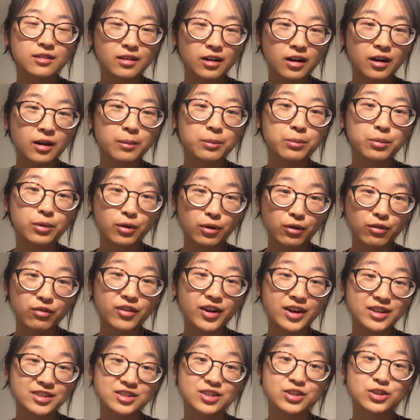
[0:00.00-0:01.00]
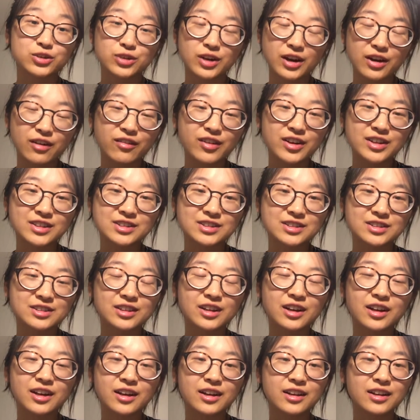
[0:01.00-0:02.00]
uh, Professor Travis.
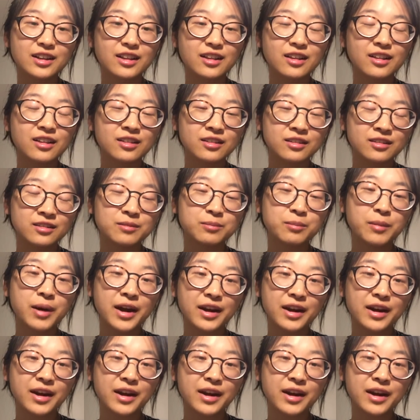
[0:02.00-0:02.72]
Mm,